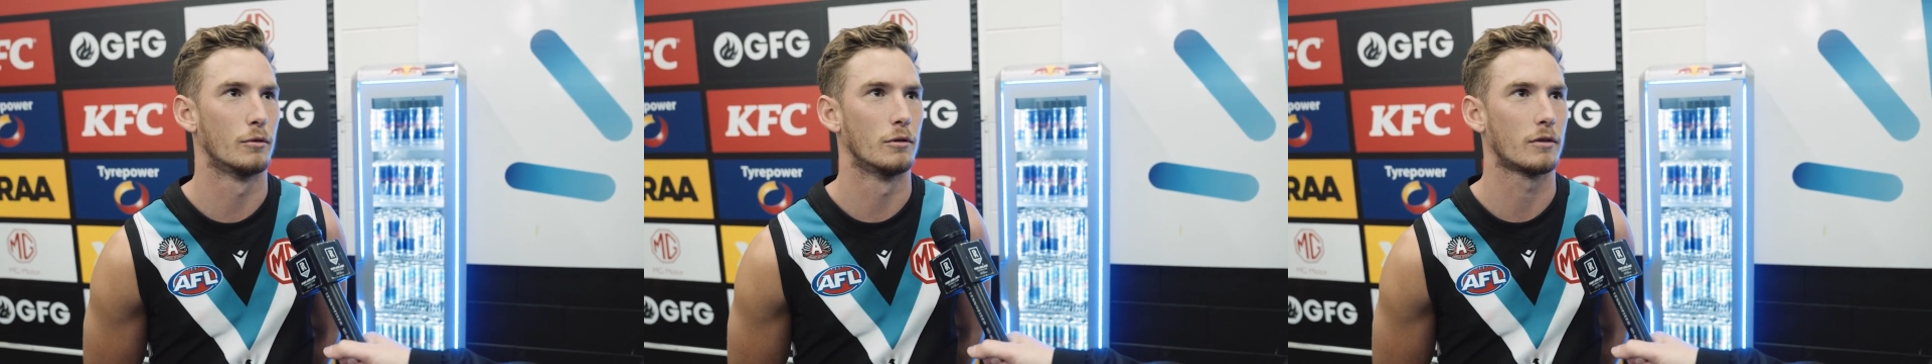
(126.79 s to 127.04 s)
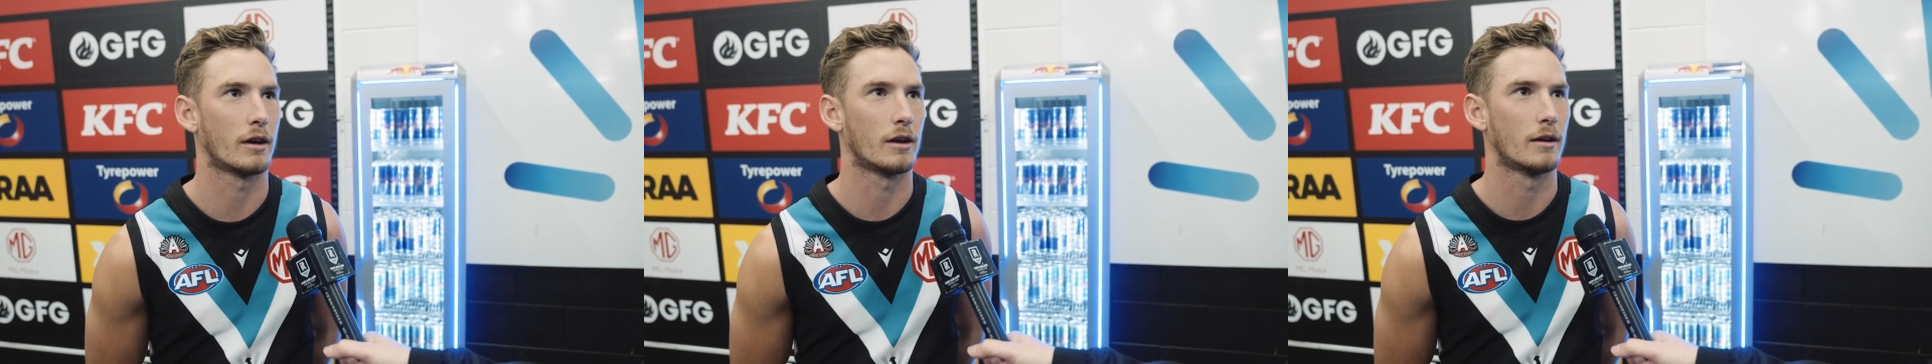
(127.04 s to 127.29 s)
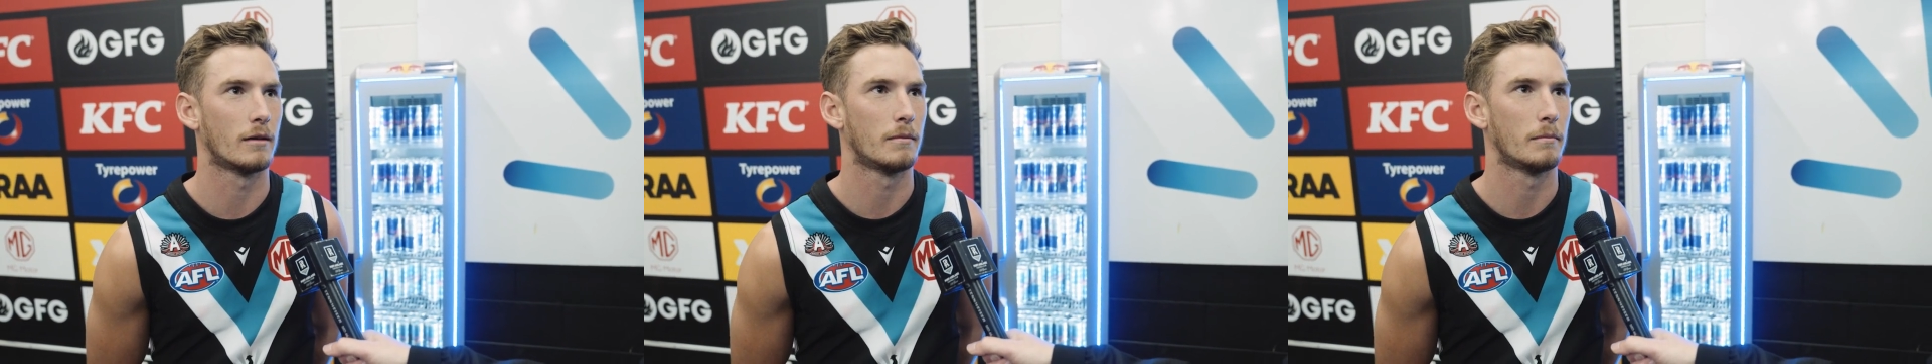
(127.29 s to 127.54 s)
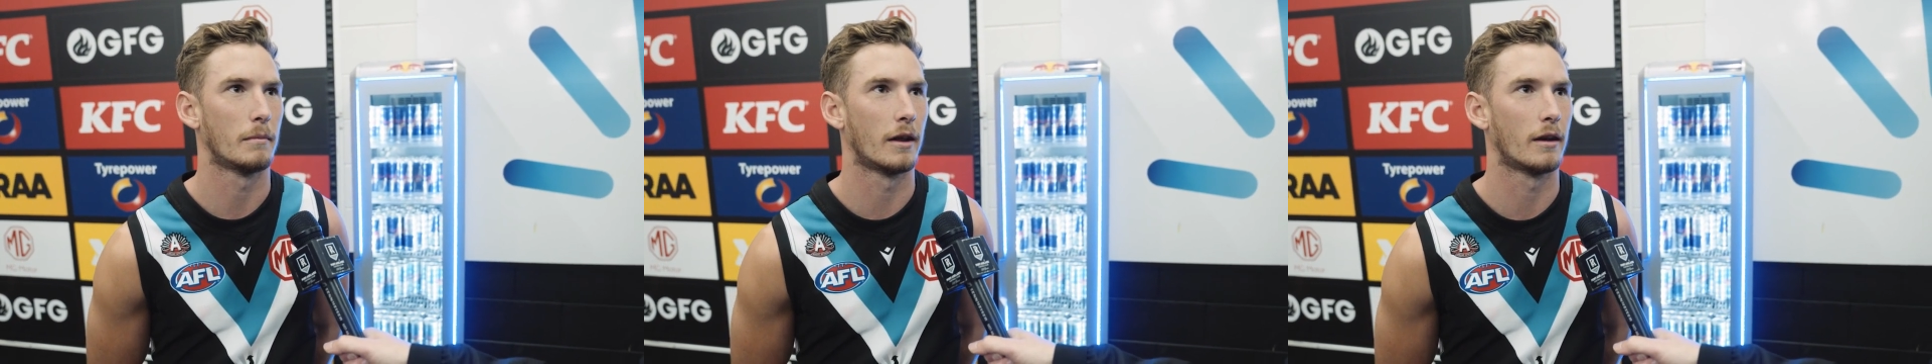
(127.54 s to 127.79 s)
we'll get in
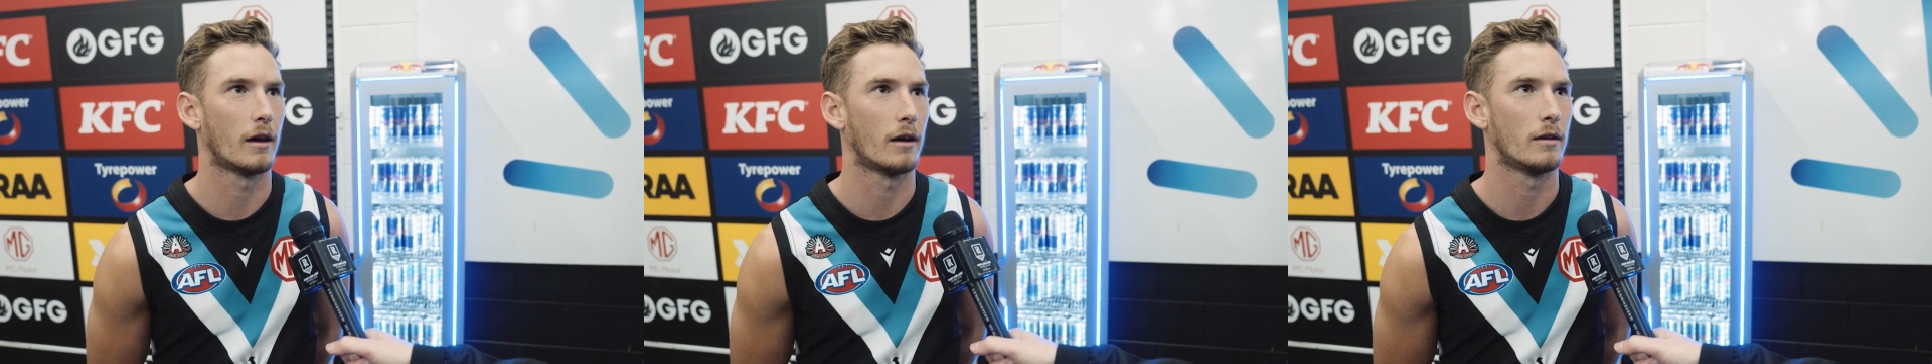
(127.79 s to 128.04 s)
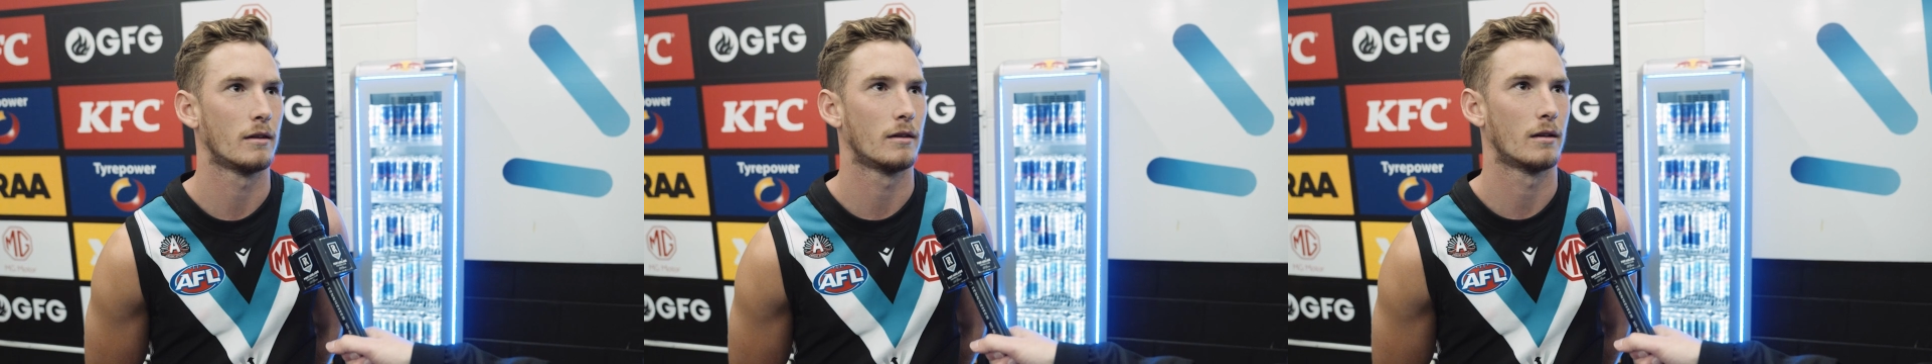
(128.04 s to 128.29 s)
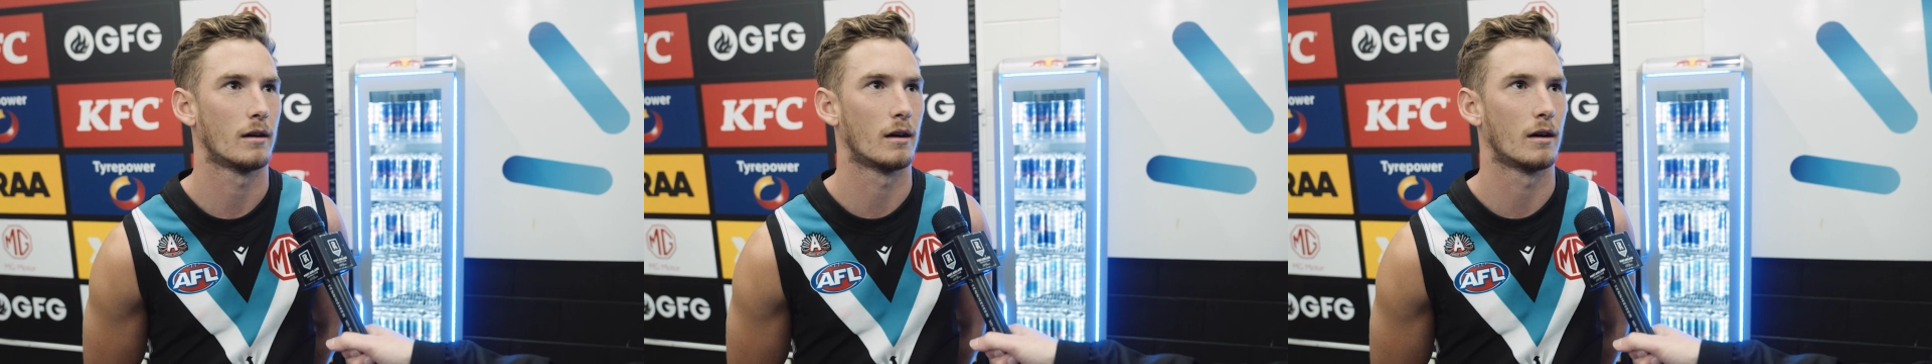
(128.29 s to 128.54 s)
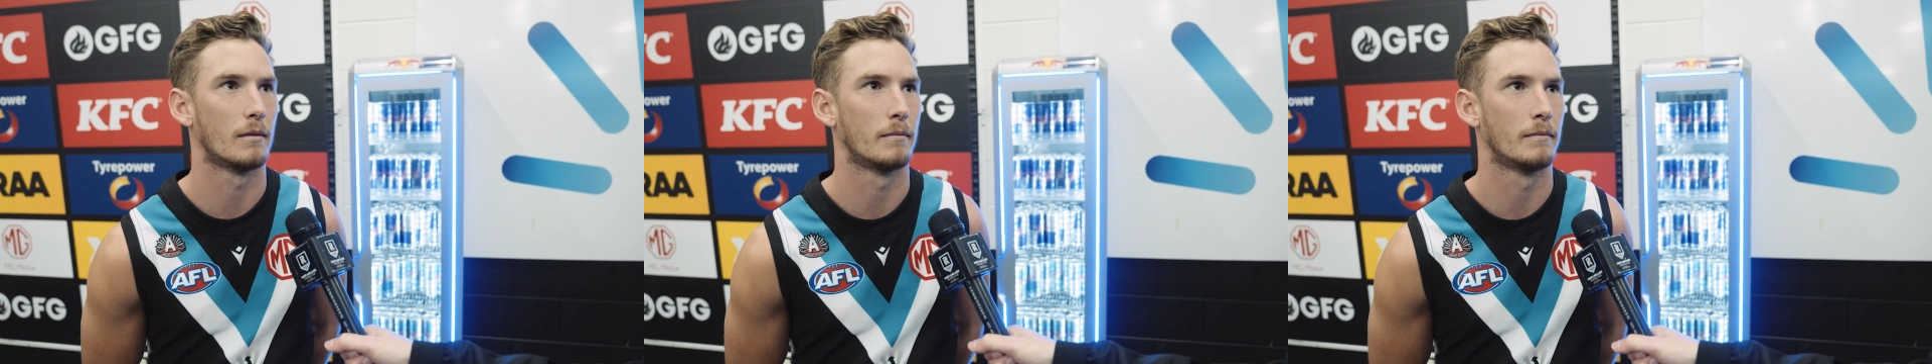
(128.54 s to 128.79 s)
Monday
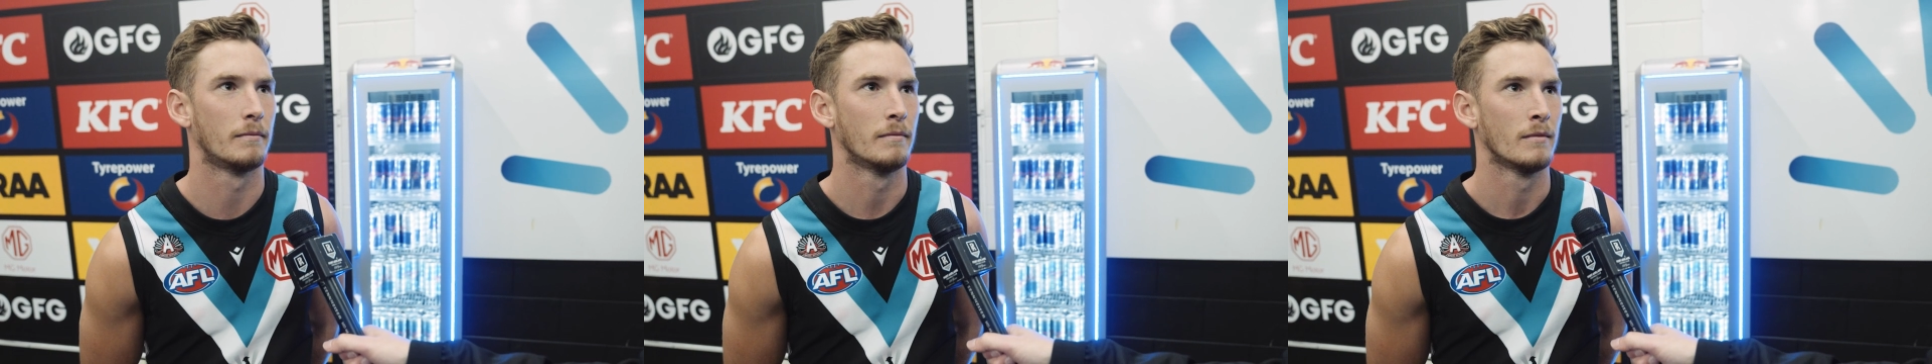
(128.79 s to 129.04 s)
and